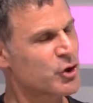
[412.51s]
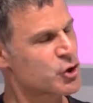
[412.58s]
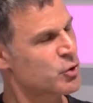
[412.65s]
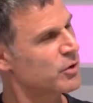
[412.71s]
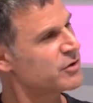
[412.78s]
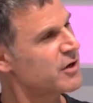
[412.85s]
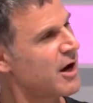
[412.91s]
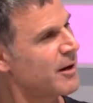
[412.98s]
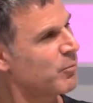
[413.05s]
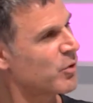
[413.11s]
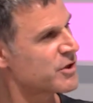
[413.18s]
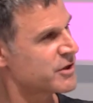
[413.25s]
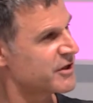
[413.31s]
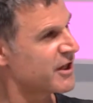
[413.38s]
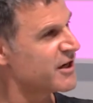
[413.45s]
short time
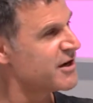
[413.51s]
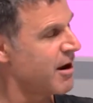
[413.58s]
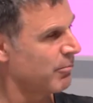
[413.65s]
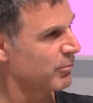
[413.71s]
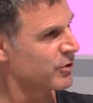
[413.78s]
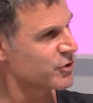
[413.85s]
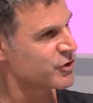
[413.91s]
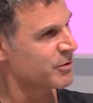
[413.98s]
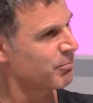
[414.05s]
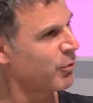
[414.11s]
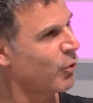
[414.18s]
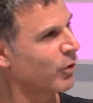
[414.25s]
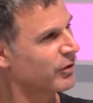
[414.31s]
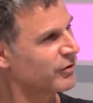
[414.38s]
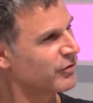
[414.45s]
was the numbers
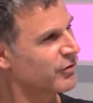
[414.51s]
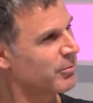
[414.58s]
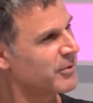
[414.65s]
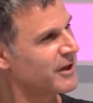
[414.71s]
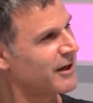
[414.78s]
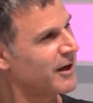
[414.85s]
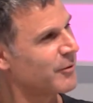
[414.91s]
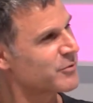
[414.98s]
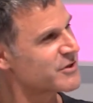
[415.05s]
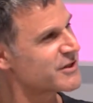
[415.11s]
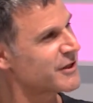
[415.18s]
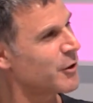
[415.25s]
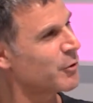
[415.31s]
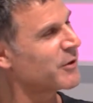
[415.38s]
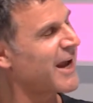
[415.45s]
important to me. I was
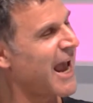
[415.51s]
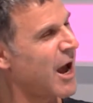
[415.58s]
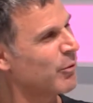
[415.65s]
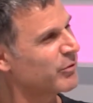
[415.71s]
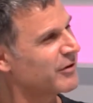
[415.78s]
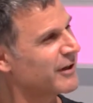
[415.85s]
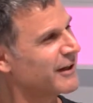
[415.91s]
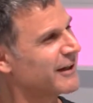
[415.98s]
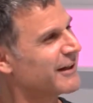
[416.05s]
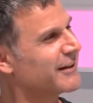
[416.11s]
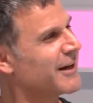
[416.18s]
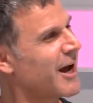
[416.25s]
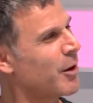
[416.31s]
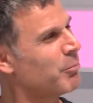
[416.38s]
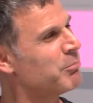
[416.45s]
counting
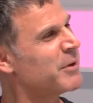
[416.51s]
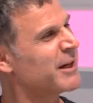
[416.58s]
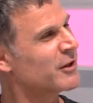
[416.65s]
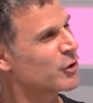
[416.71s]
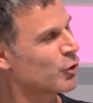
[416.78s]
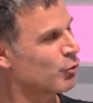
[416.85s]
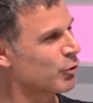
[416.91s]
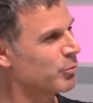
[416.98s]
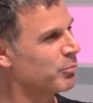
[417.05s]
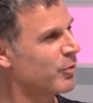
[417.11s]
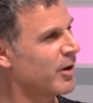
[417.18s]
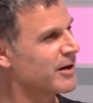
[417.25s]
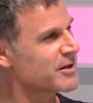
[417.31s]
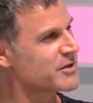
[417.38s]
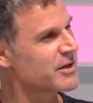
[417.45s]
and how big the group
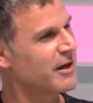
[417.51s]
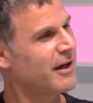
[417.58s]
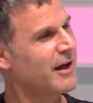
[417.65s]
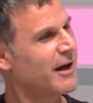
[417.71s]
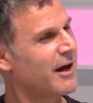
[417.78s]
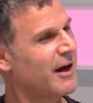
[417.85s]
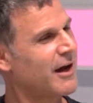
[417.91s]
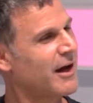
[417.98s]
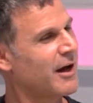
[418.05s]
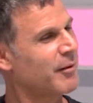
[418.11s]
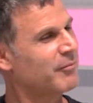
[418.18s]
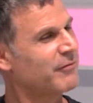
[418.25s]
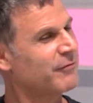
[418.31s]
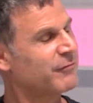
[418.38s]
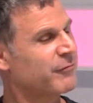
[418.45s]
was.
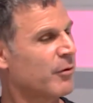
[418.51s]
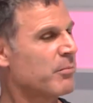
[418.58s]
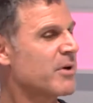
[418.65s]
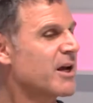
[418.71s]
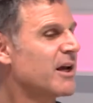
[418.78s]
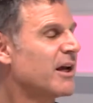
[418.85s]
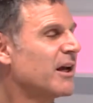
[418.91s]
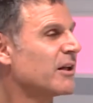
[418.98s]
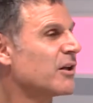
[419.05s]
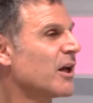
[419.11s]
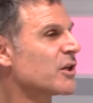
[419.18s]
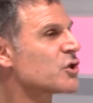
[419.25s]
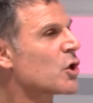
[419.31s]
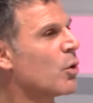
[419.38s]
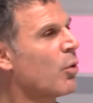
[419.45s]
For me,
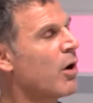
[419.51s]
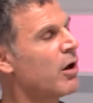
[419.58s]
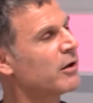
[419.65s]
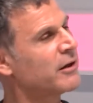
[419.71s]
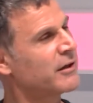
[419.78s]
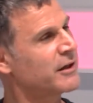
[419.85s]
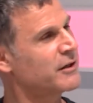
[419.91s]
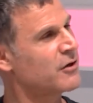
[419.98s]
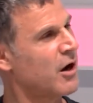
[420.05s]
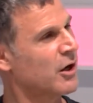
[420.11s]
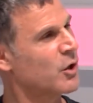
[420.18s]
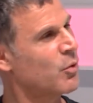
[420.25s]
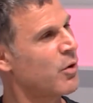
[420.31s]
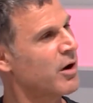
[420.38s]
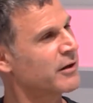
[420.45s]
it's quality,
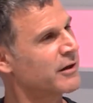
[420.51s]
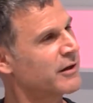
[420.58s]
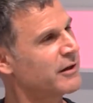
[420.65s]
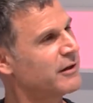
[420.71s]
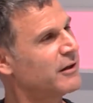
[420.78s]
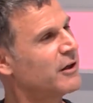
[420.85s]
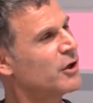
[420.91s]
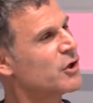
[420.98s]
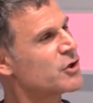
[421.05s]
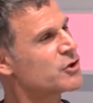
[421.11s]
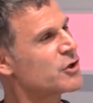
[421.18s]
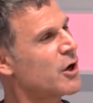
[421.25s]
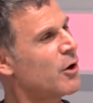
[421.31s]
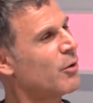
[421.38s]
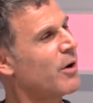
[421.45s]
not quantity.
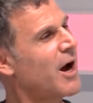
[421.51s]
So